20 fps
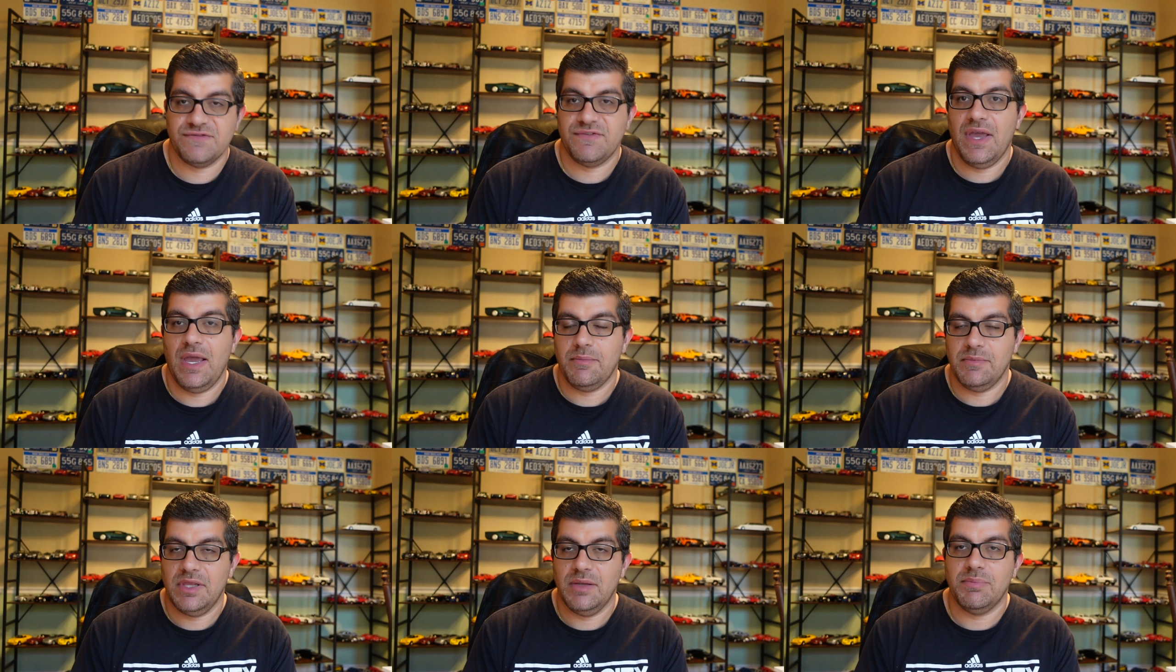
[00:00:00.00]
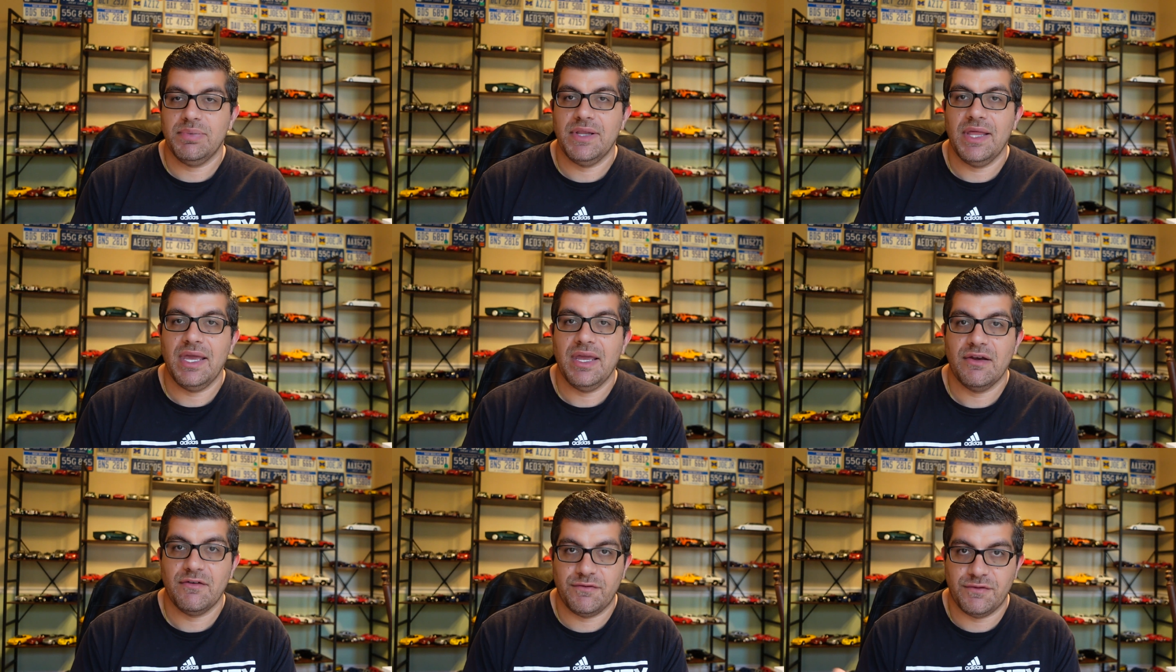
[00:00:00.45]
family
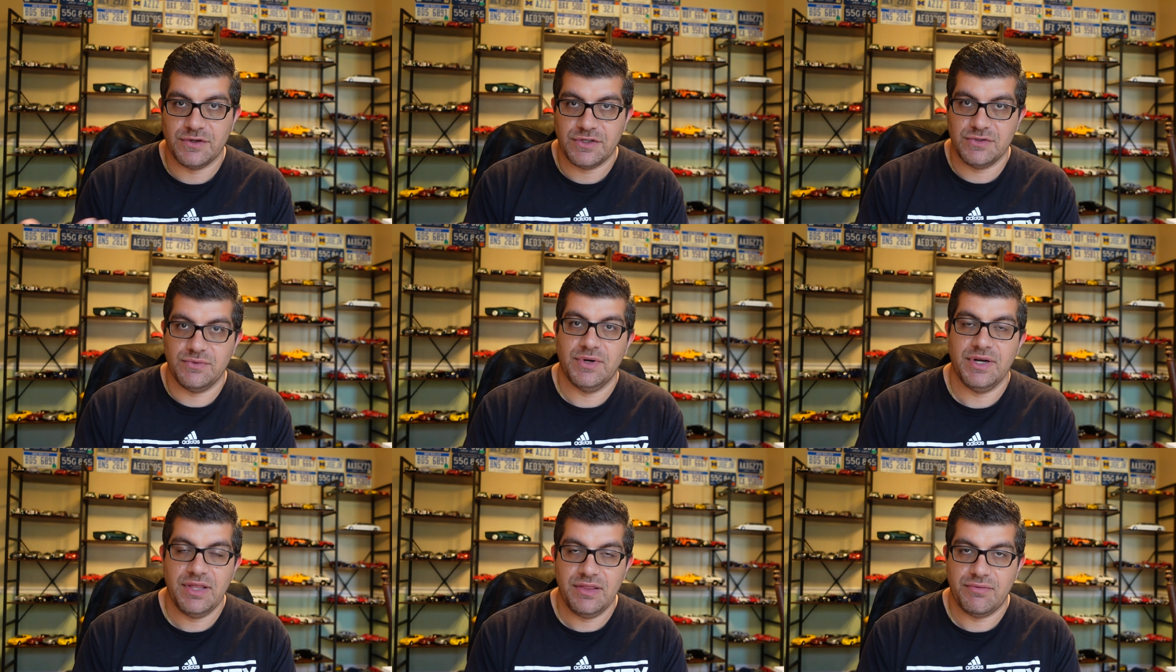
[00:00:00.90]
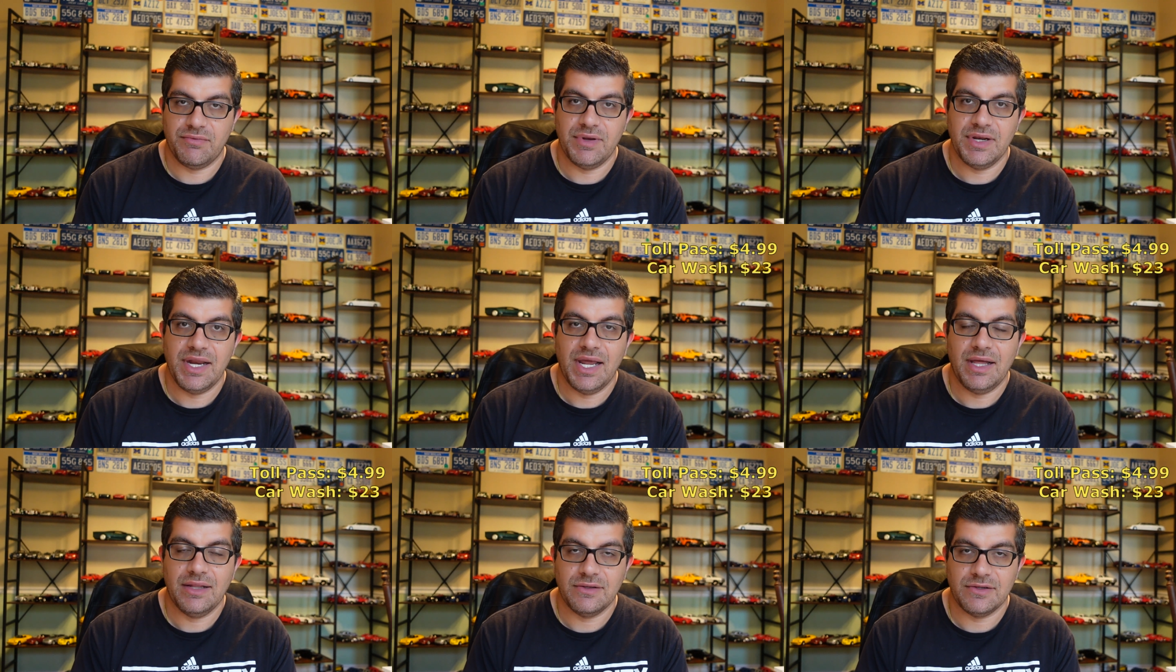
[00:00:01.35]
plan for
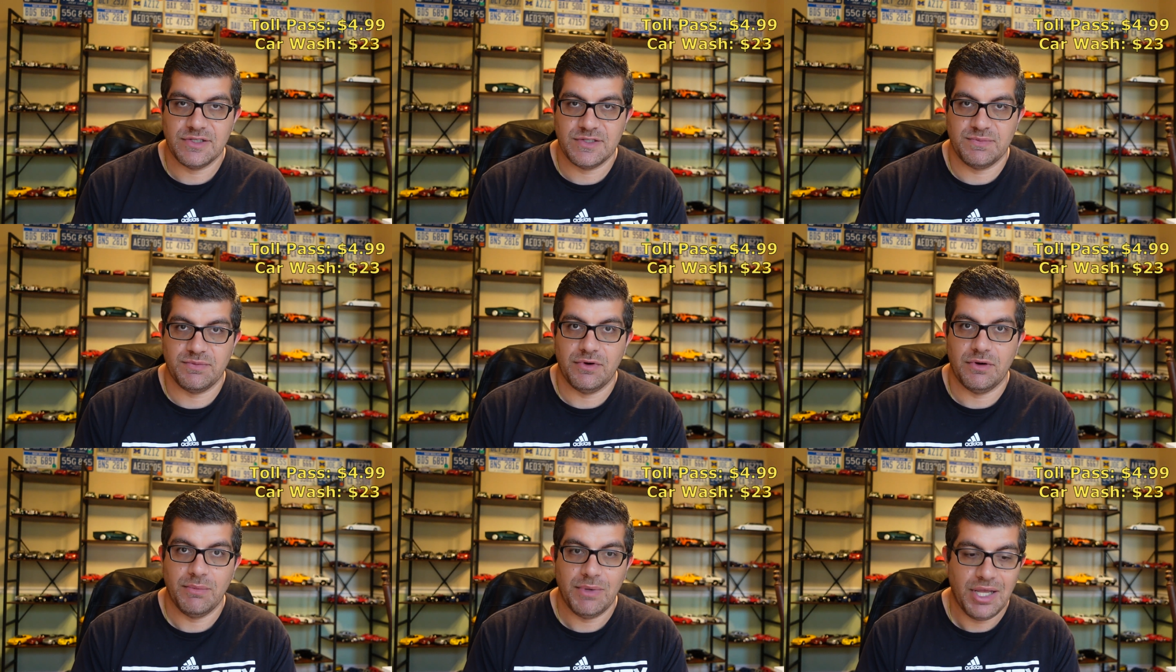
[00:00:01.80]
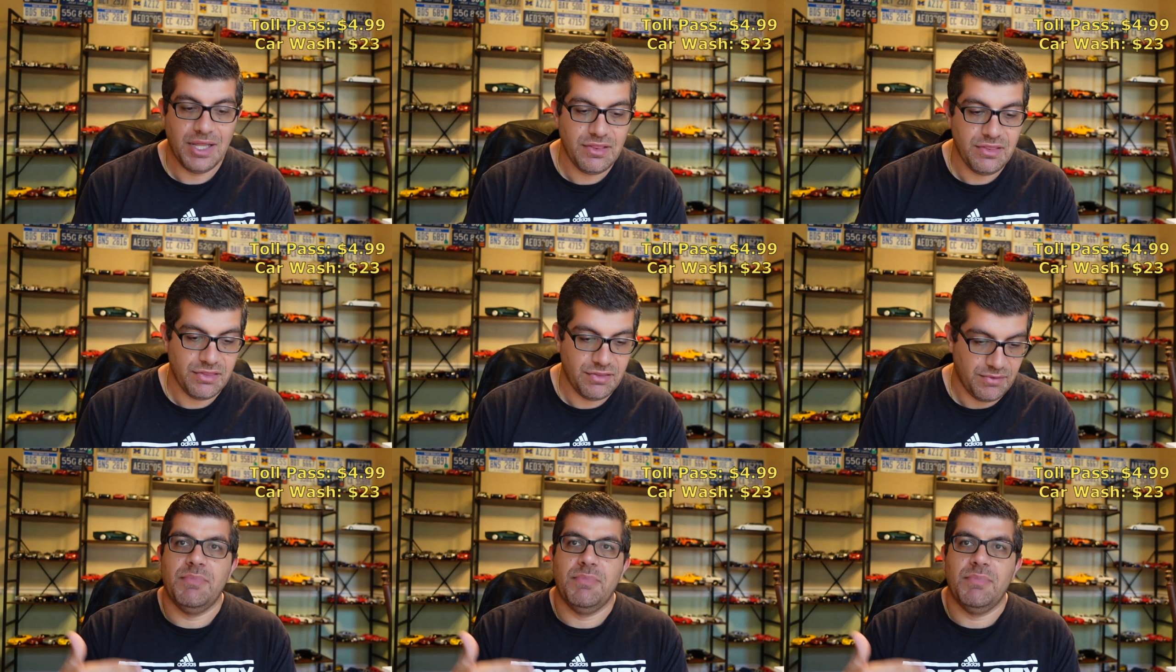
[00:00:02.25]
$23 per month,